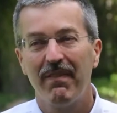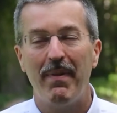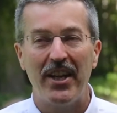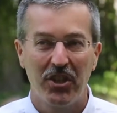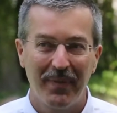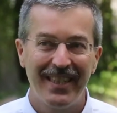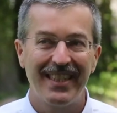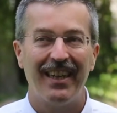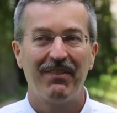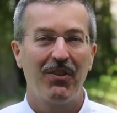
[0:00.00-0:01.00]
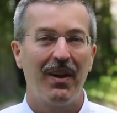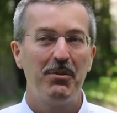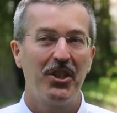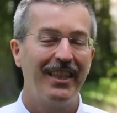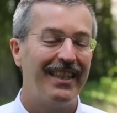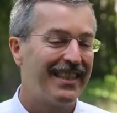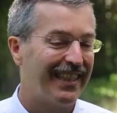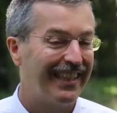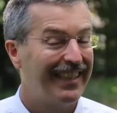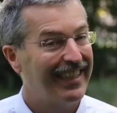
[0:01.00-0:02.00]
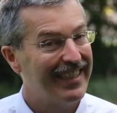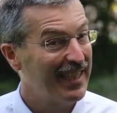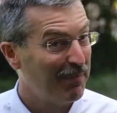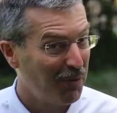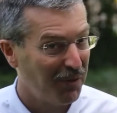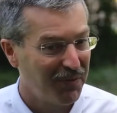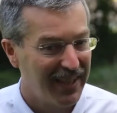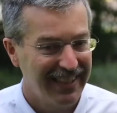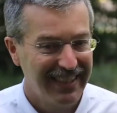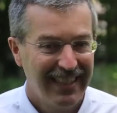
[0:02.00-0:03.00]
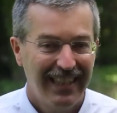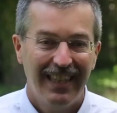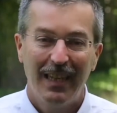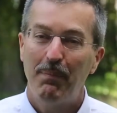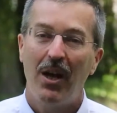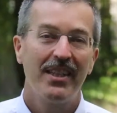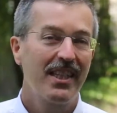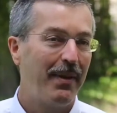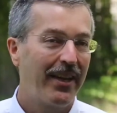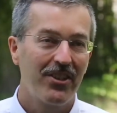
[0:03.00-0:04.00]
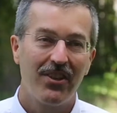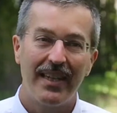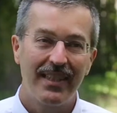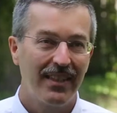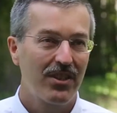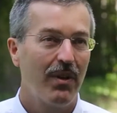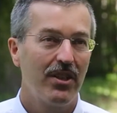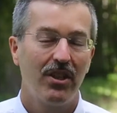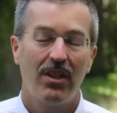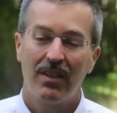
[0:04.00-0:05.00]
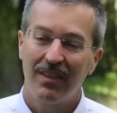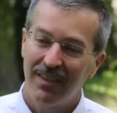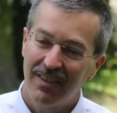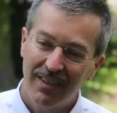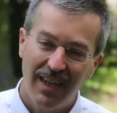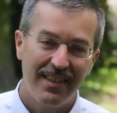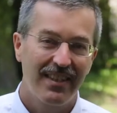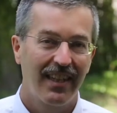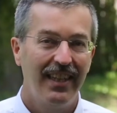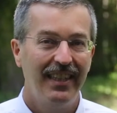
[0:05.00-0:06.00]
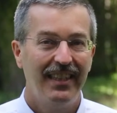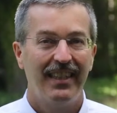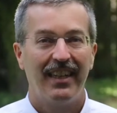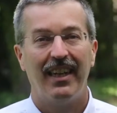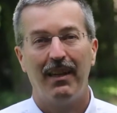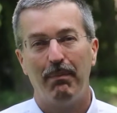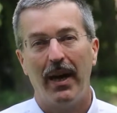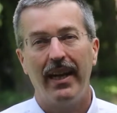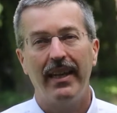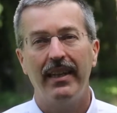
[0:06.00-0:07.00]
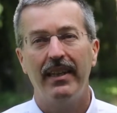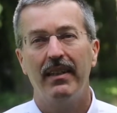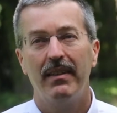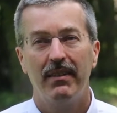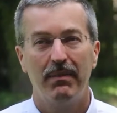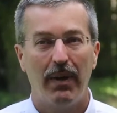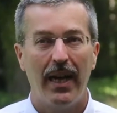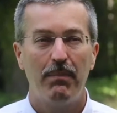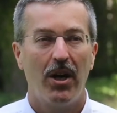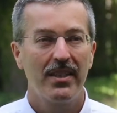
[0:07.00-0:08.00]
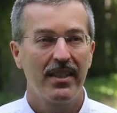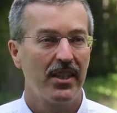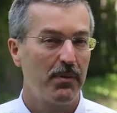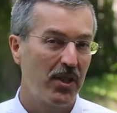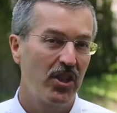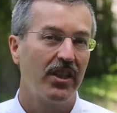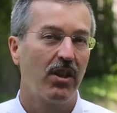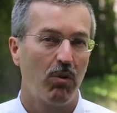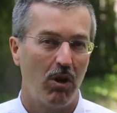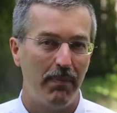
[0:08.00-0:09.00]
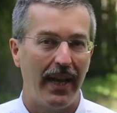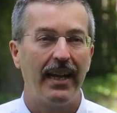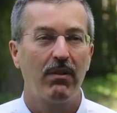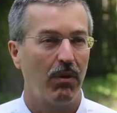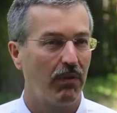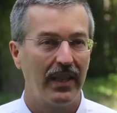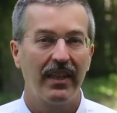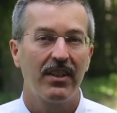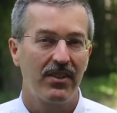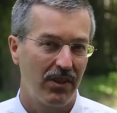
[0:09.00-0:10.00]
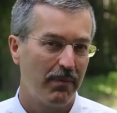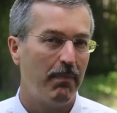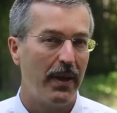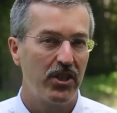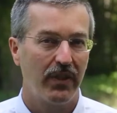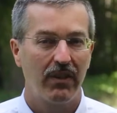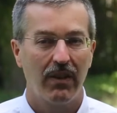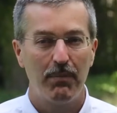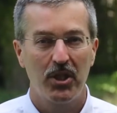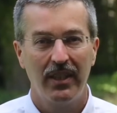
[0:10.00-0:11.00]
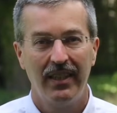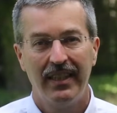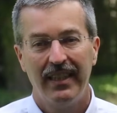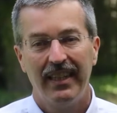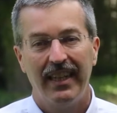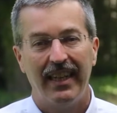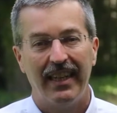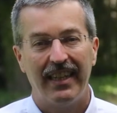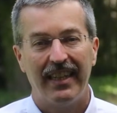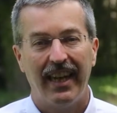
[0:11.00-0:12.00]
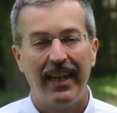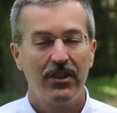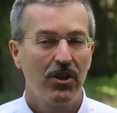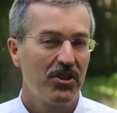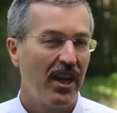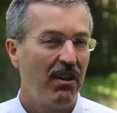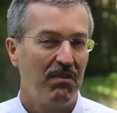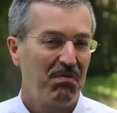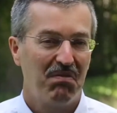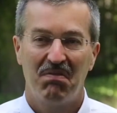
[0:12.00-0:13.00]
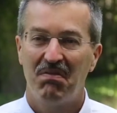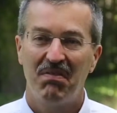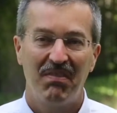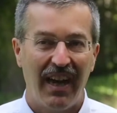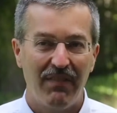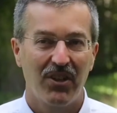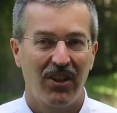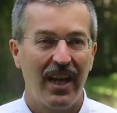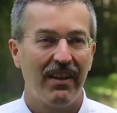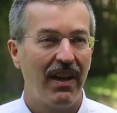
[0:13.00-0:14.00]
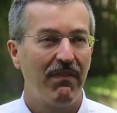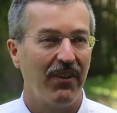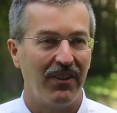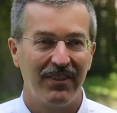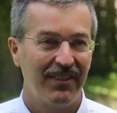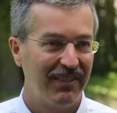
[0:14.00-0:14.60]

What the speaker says: of measurement of corruption is an important one. Policymakers are asking this question constantly. My bosses, especially at the World Bank, were really concerned about measuring corruption. And it turns out, after a lot of effort,